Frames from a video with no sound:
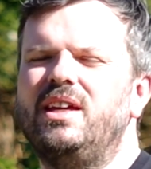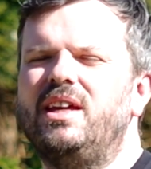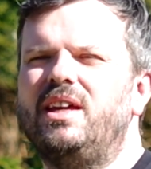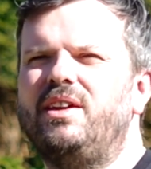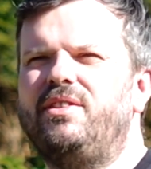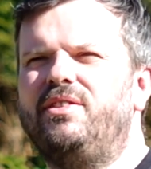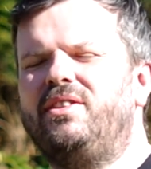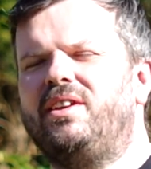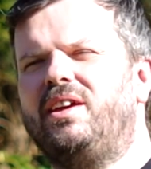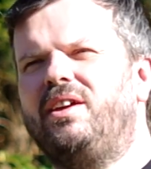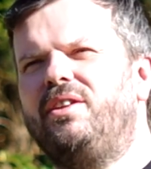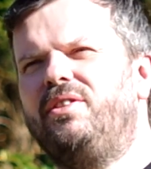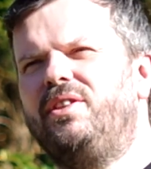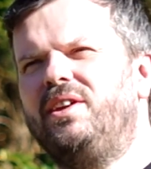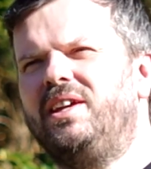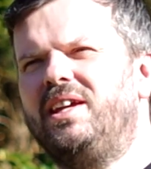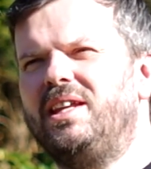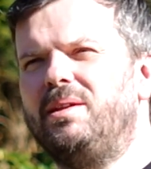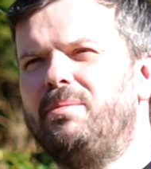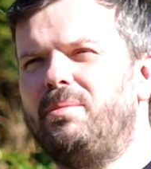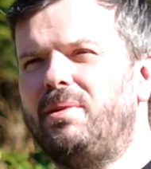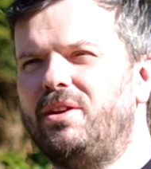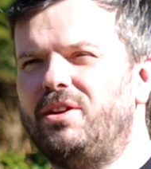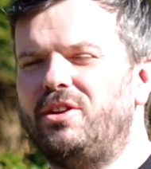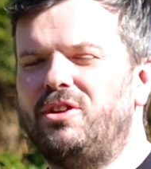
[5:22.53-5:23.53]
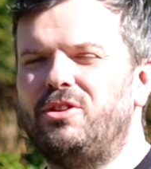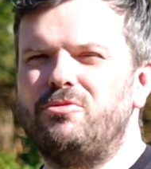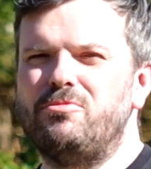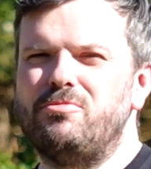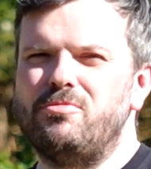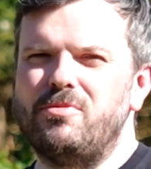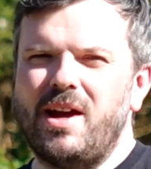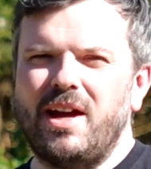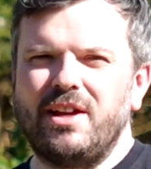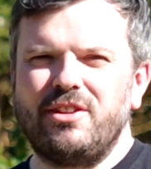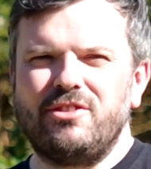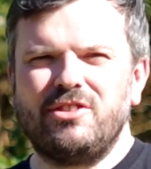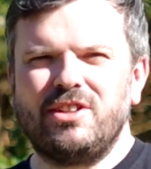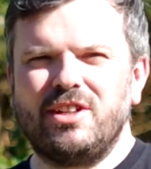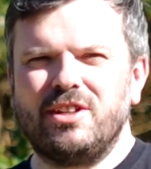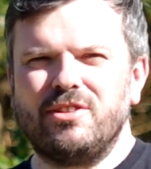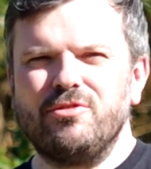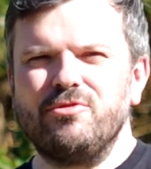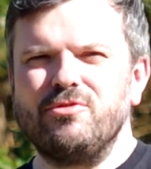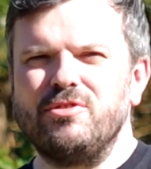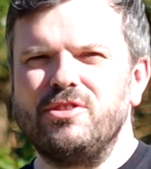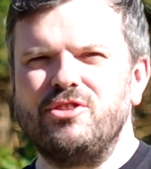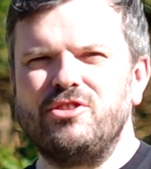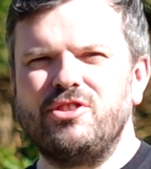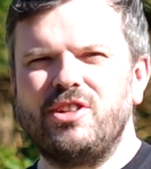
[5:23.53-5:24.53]
I started thinking about a Gretsch
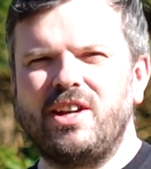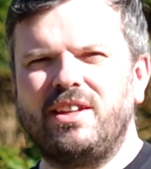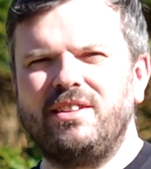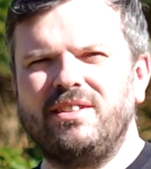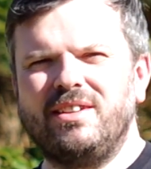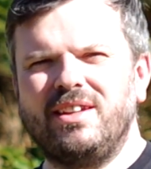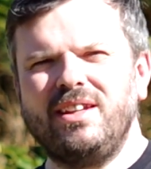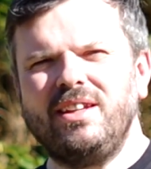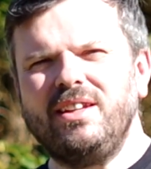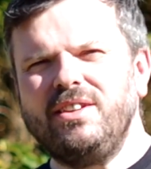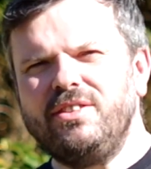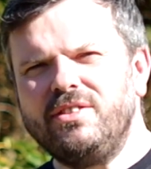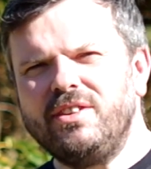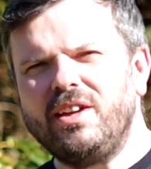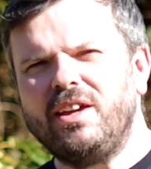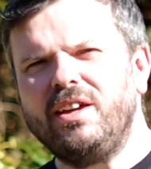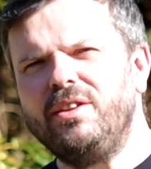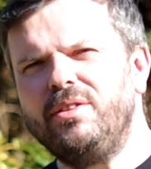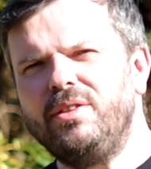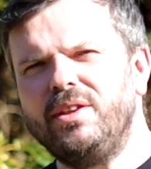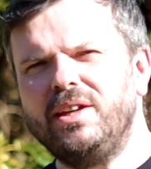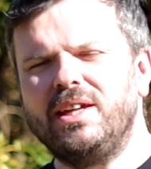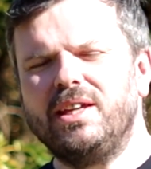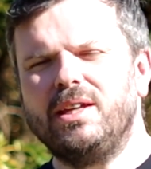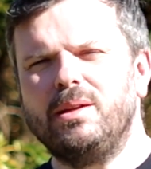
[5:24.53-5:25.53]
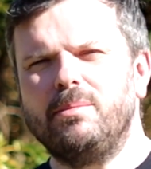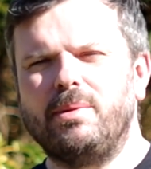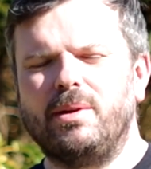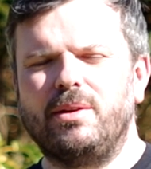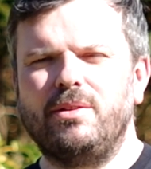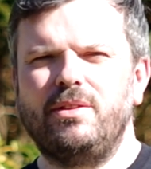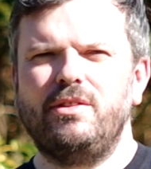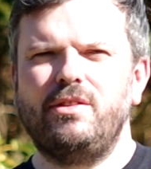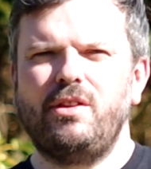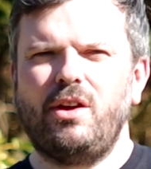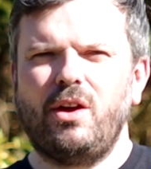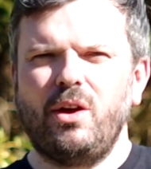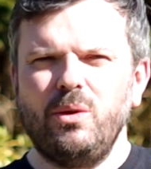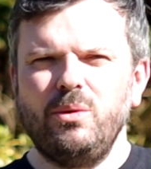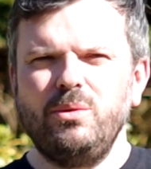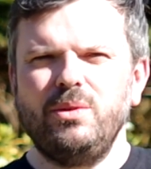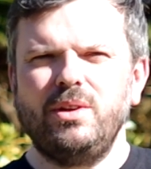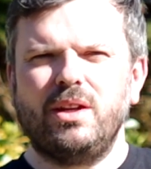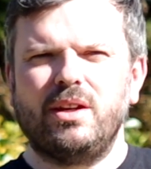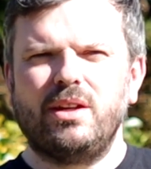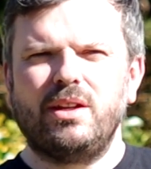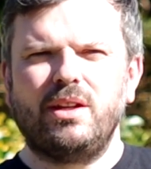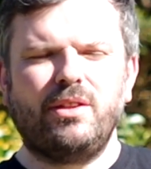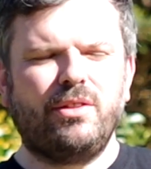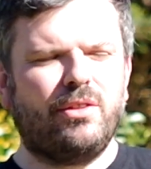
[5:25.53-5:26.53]
Country Gent, and I started thinking about this
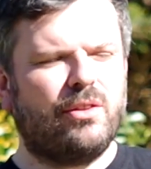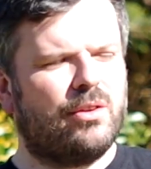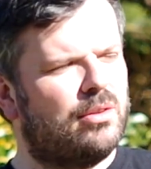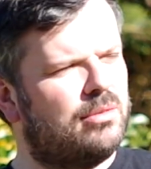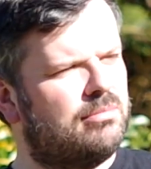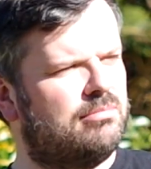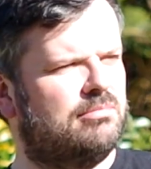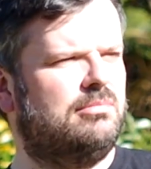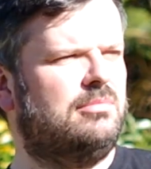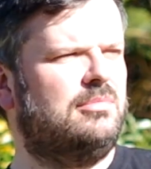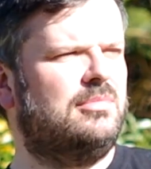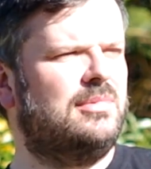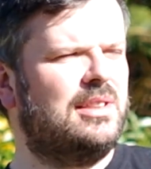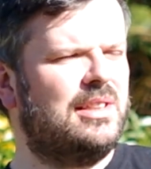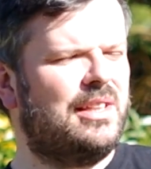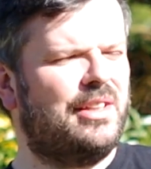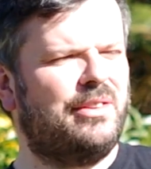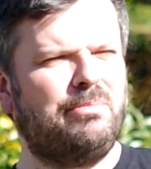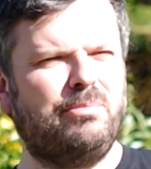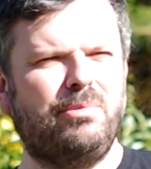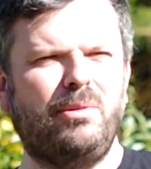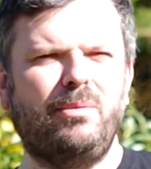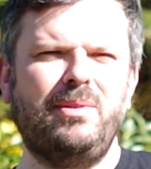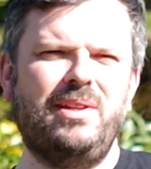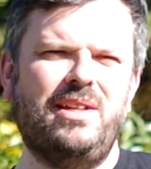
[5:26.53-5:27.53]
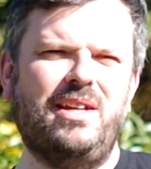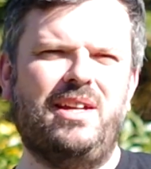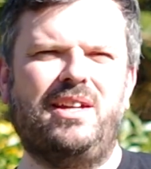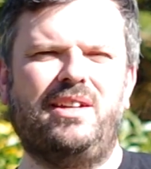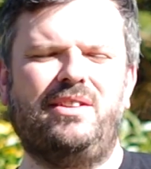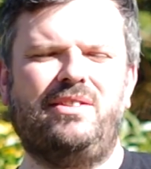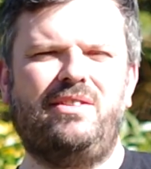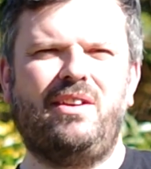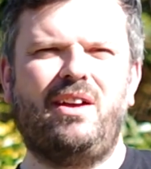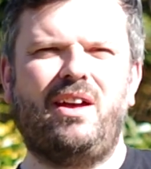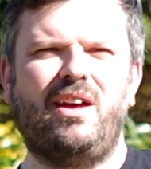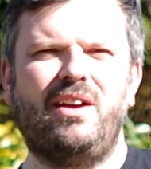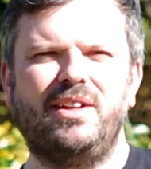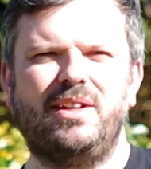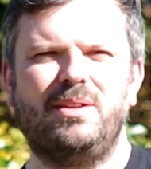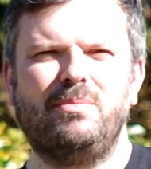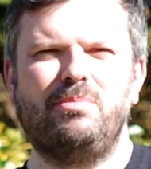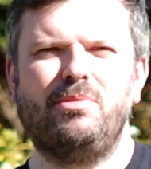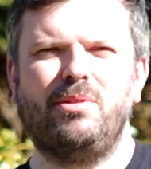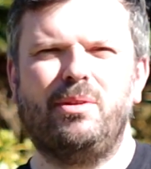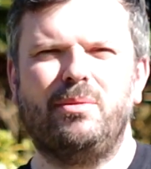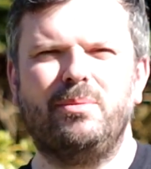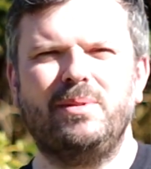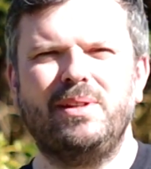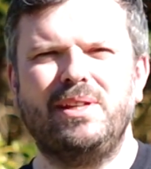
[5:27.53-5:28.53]
Hohner, and I thought, well, that's probably a guitar I could
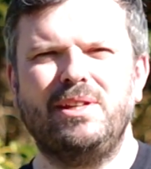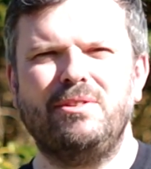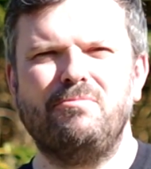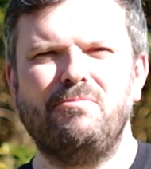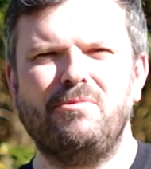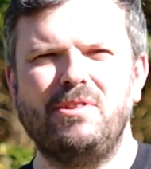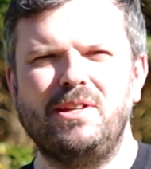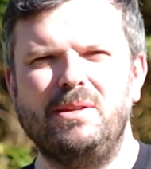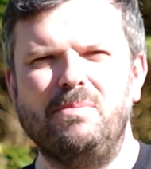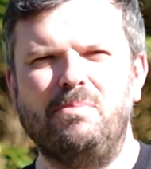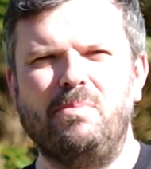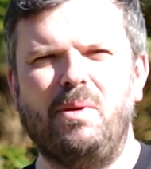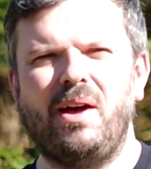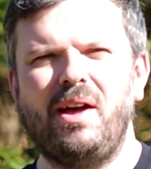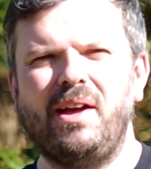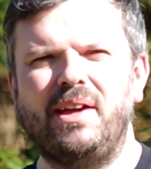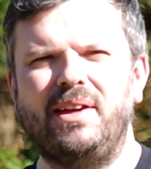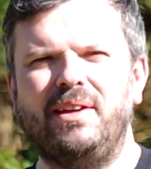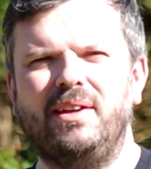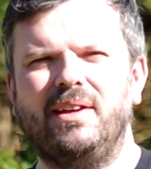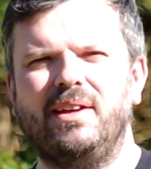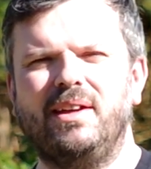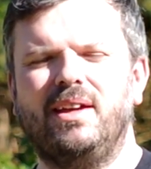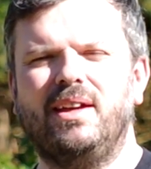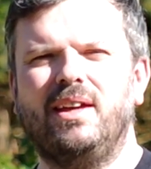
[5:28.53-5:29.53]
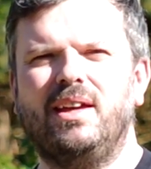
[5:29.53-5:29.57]
probably rebuy.